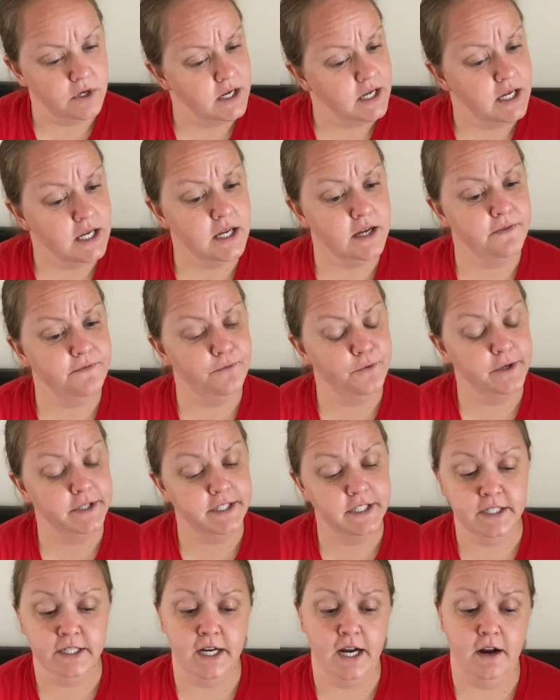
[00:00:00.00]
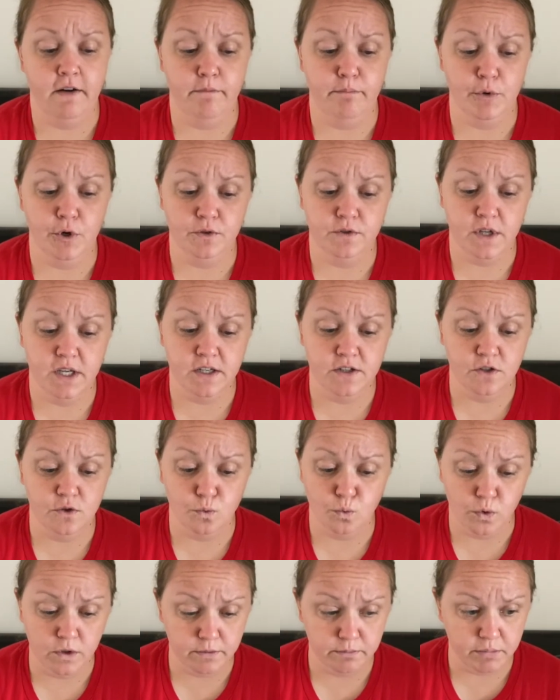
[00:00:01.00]
If we didn't have birthdays, you
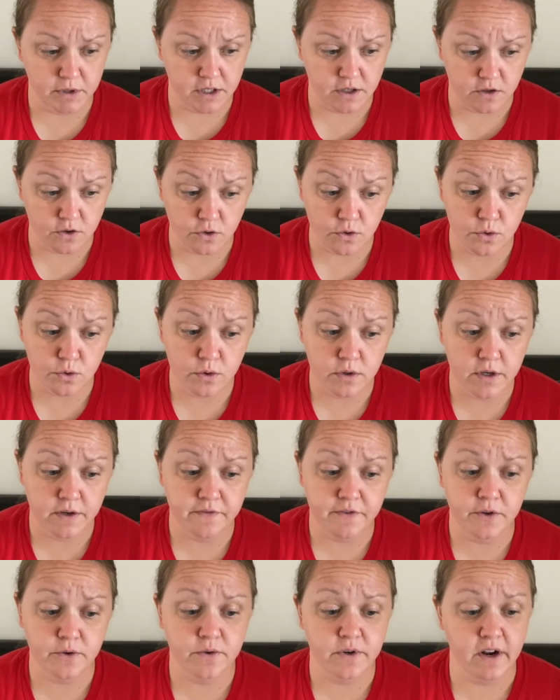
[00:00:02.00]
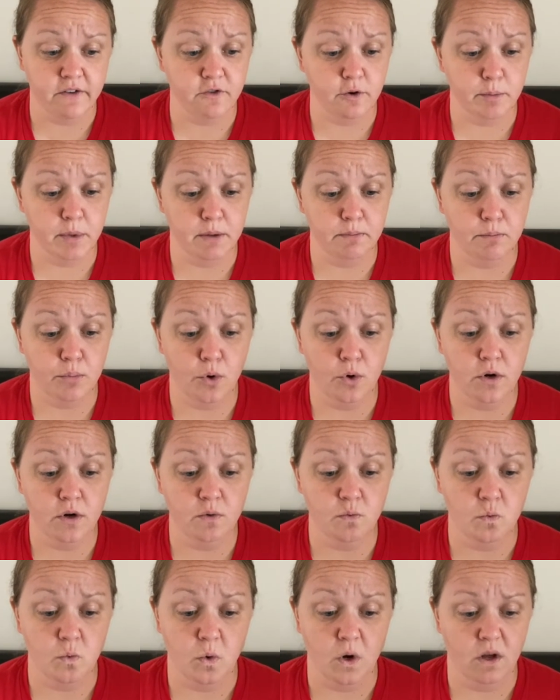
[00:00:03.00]
wouldn't be you. If you'd never been
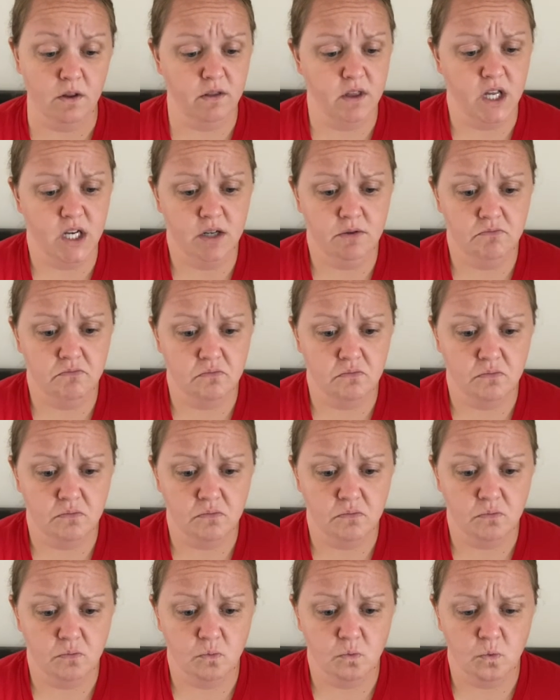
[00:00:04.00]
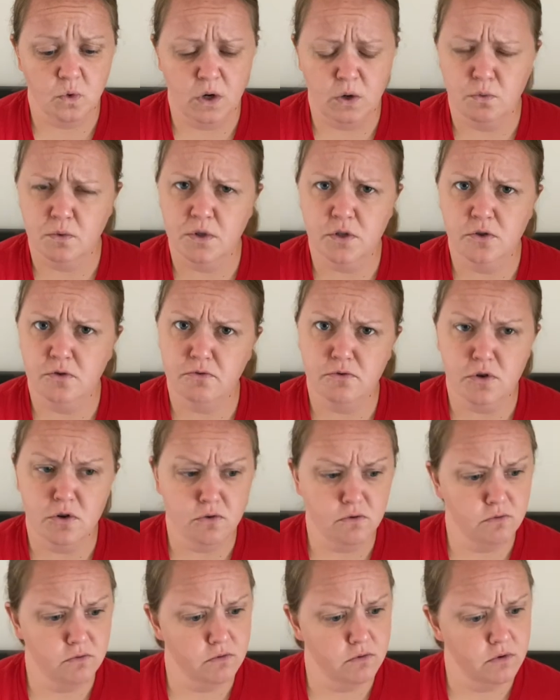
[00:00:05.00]
born, well then, what would you
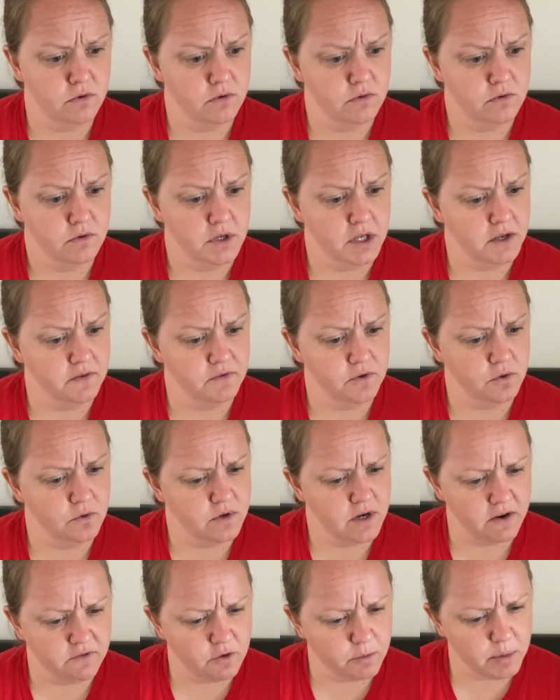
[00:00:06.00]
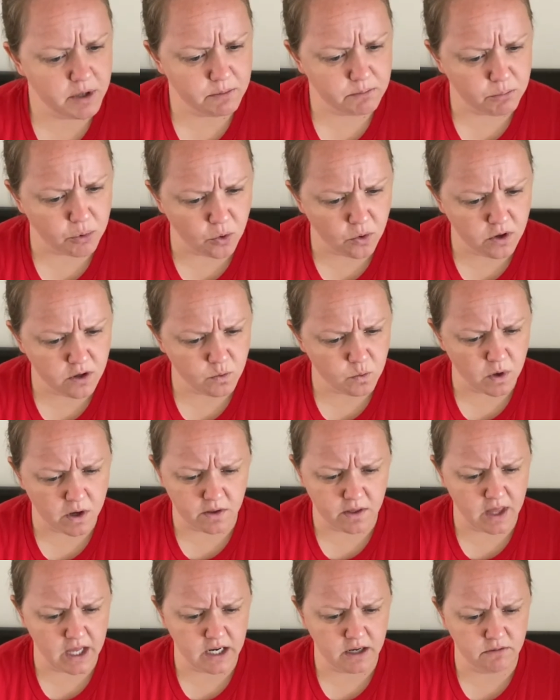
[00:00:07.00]
do? If you'd never been born, well
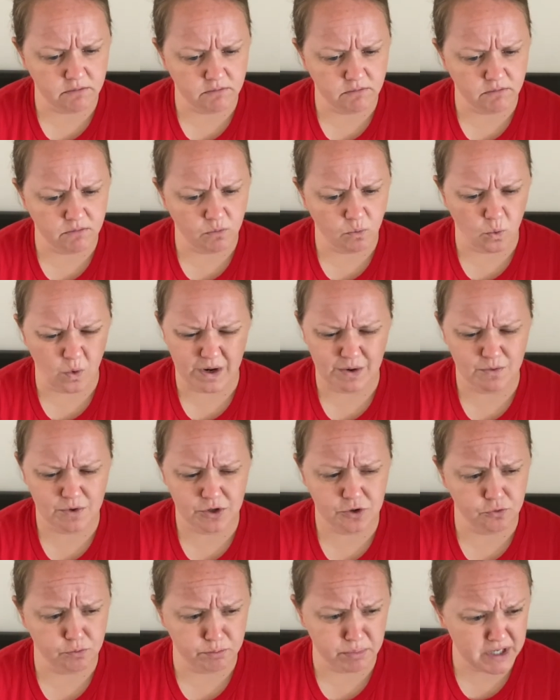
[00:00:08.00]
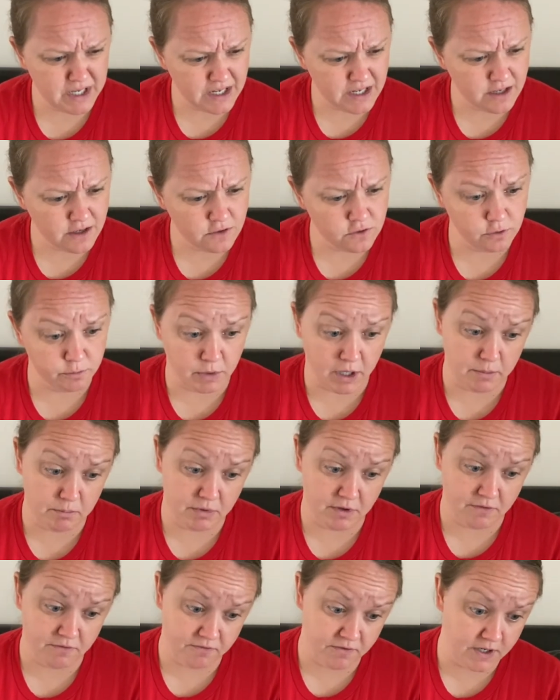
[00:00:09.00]
then, what would you be? You might
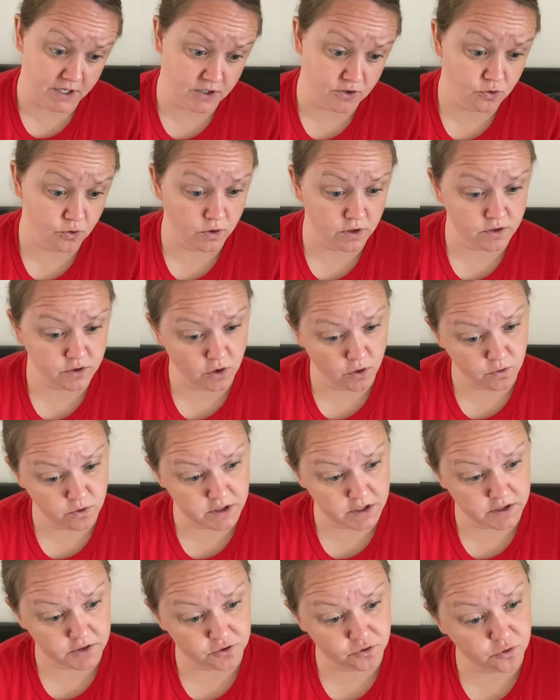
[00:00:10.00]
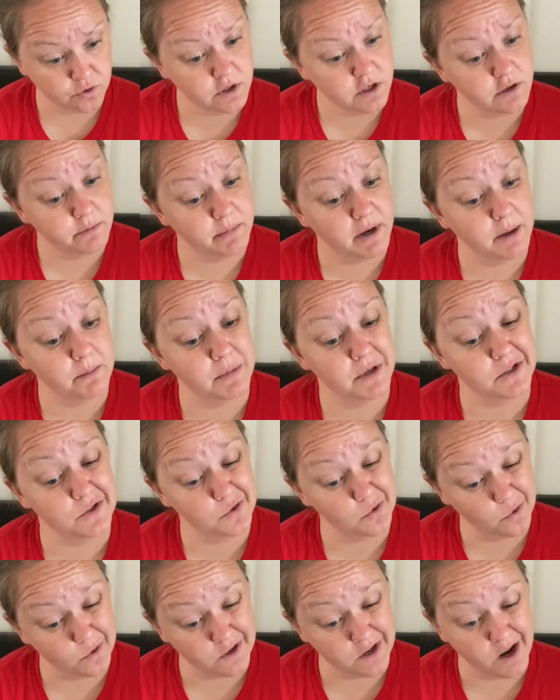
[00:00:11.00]
be a fish or a toad in a tree. You might be a
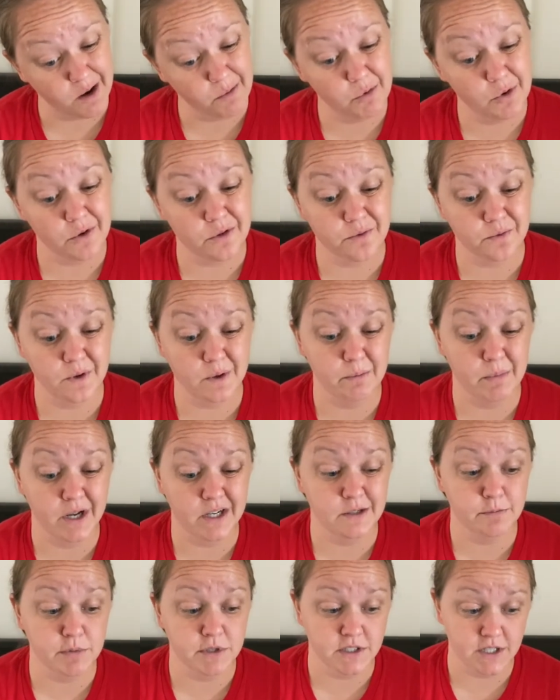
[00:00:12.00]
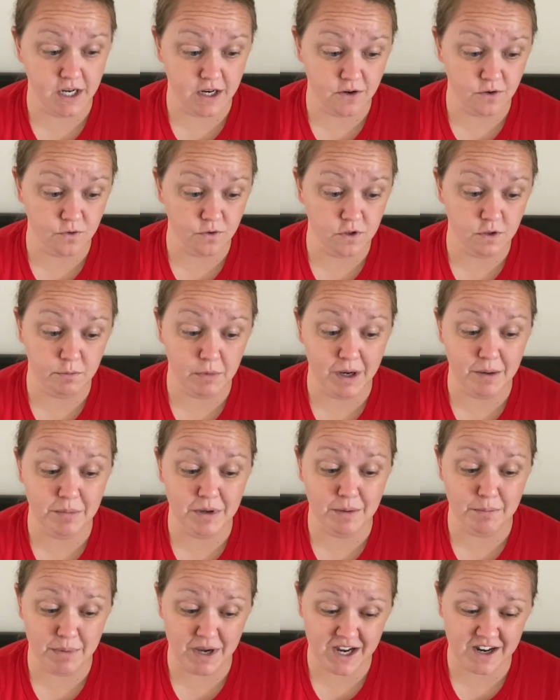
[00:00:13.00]
doorknob or 3 baked potatoes. You might be
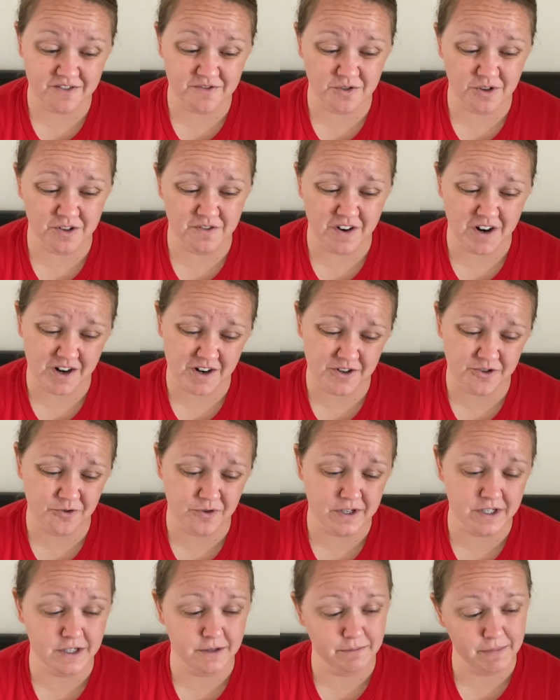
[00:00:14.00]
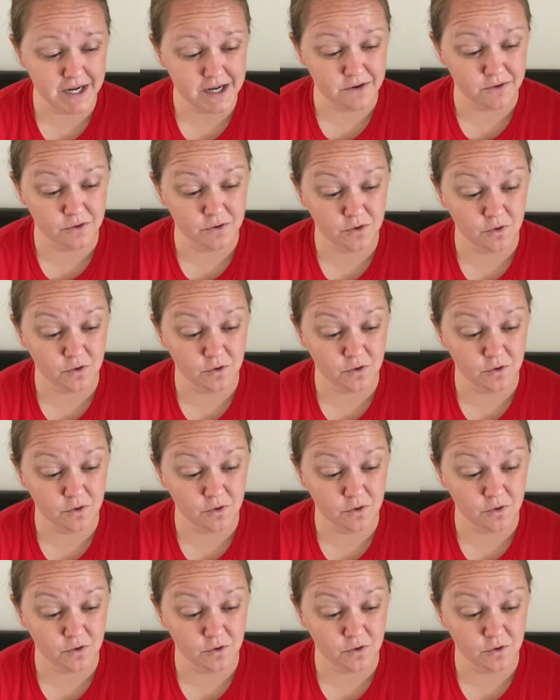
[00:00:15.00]
a bag full of hard green tomatoes.